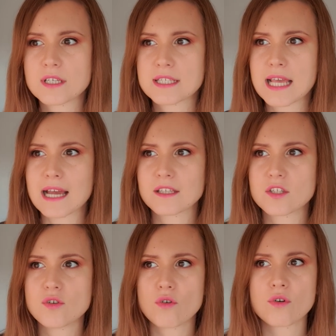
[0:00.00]
as that's
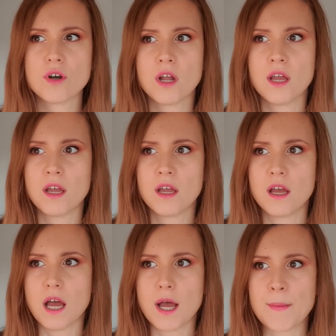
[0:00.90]
your
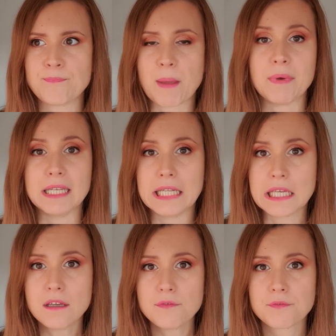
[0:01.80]

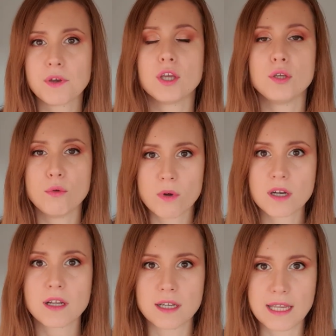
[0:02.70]
belief, you are
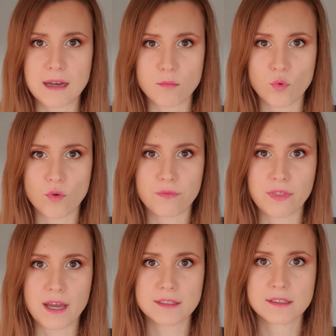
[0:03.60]
going to get more of
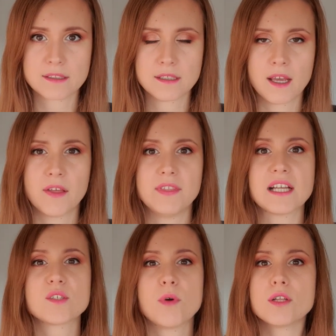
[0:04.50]
that.
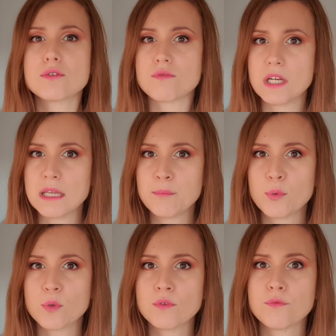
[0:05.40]
That's why it's really
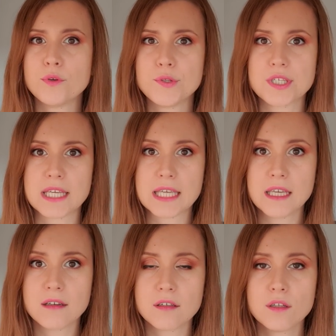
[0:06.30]
important for you to
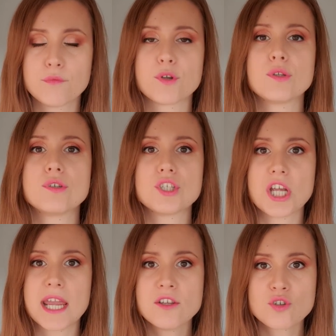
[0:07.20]
heal, for you to
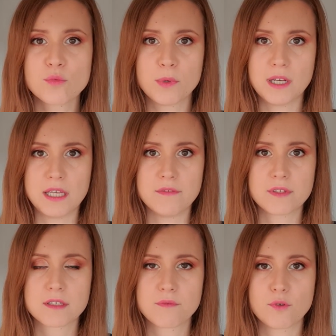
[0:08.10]
change your
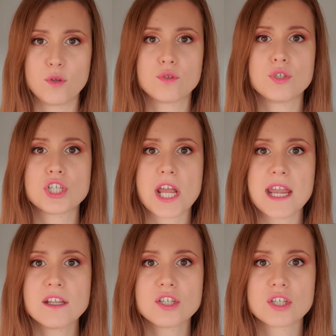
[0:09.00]
beliefs, for you to
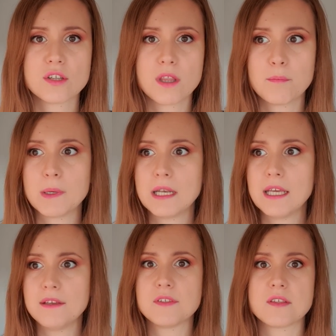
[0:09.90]
change the
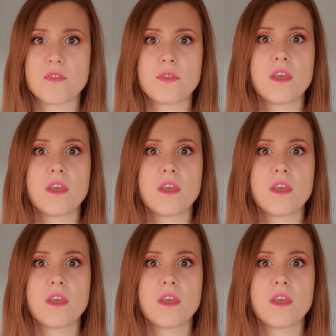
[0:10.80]
beliefs that